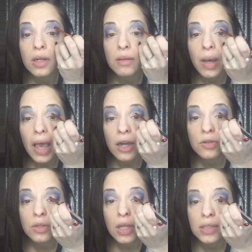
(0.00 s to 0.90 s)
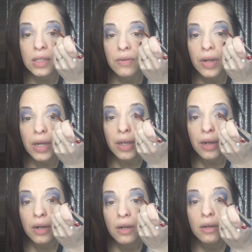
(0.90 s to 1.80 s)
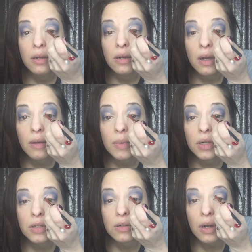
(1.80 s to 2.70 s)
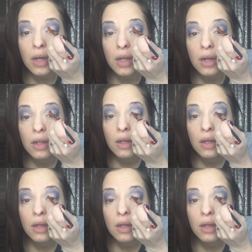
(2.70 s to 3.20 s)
my actual line's like right here. I'm gonna draw it